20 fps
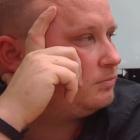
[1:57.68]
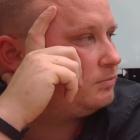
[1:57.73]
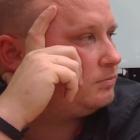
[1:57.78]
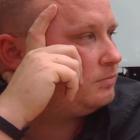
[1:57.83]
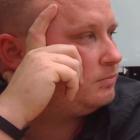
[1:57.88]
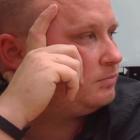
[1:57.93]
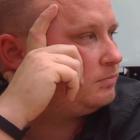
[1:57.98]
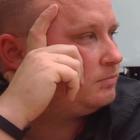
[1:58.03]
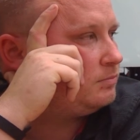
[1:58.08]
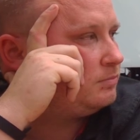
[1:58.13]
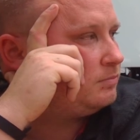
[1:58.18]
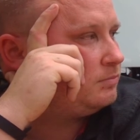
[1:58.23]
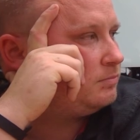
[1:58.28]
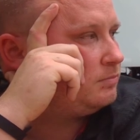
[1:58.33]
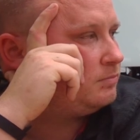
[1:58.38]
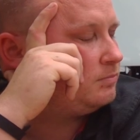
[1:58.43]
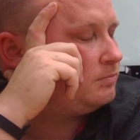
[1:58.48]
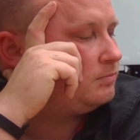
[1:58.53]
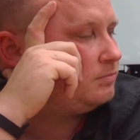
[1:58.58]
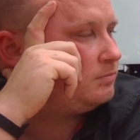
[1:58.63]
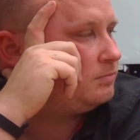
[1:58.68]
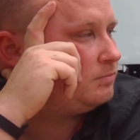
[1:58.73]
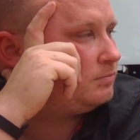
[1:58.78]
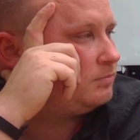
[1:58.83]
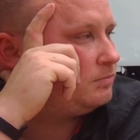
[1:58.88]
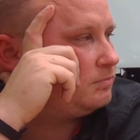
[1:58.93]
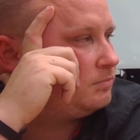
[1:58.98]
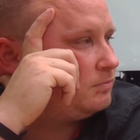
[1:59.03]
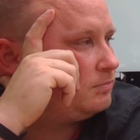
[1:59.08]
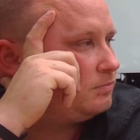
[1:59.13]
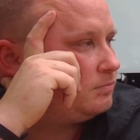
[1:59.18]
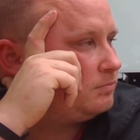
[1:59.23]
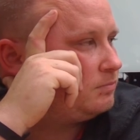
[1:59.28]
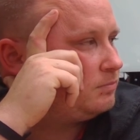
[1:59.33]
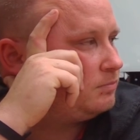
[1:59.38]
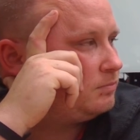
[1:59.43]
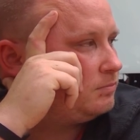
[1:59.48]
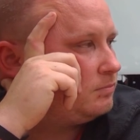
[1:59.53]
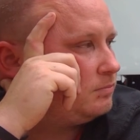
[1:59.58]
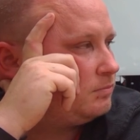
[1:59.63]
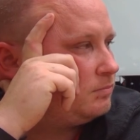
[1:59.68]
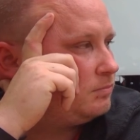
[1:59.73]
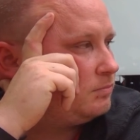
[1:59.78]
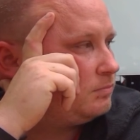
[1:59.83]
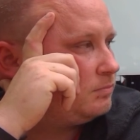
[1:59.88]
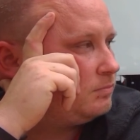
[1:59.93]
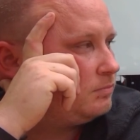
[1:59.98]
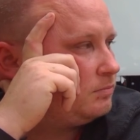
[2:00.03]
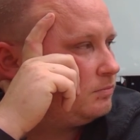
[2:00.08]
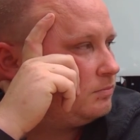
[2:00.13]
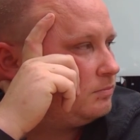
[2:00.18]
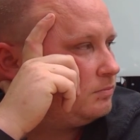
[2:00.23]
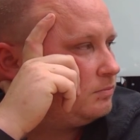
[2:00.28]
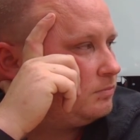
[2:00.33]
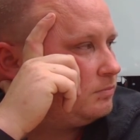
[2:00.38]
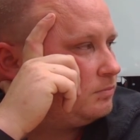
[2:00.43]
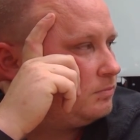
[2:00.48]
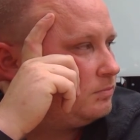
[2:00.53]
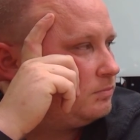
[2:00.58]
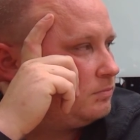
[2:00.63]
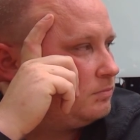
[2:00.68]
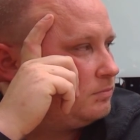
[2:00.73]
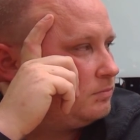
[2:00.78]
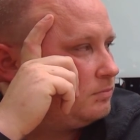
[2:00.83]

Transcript: The person shown says nothing.